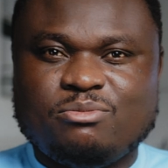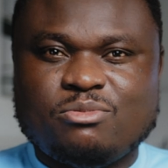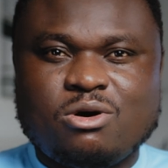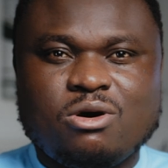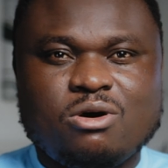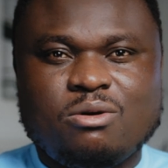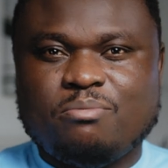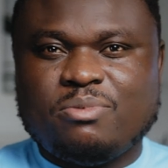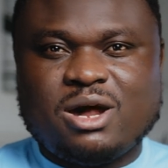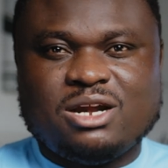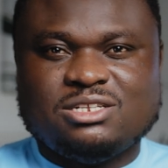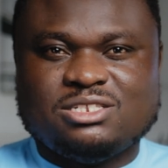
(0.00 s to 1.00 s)
for more
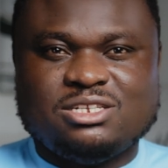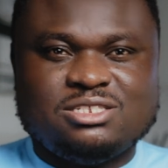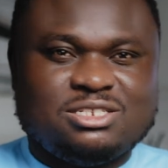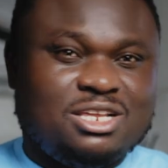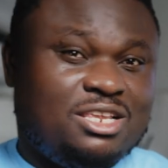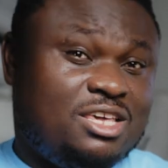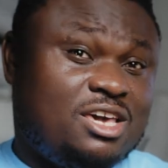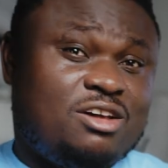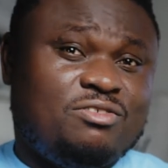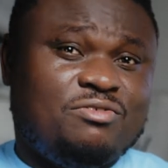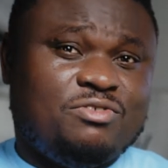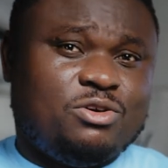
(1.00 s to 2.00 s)
comparisons and
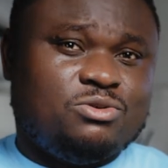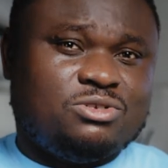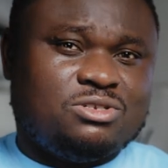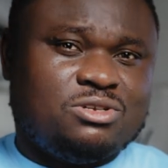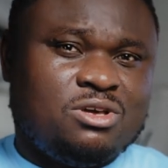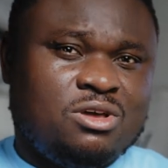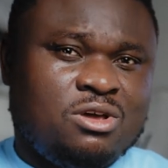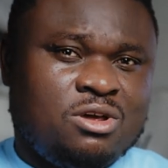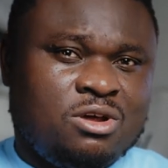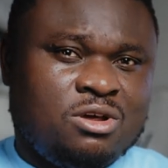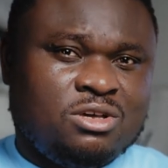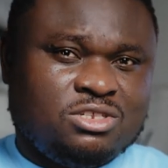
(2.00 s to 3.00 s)
gear reviews.
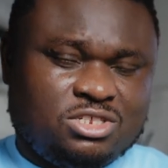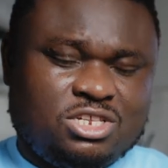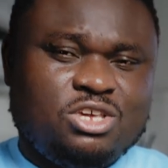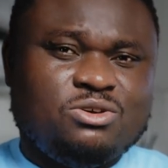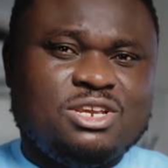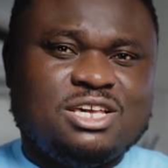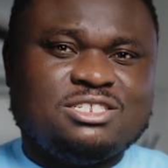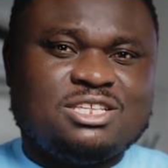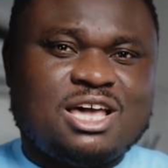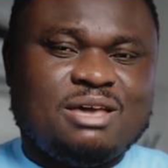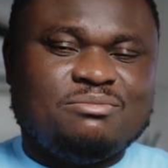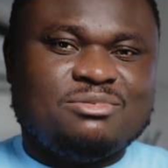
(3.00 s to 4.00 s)
See you next
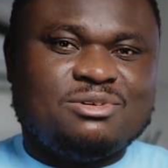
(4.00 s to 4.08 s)
time.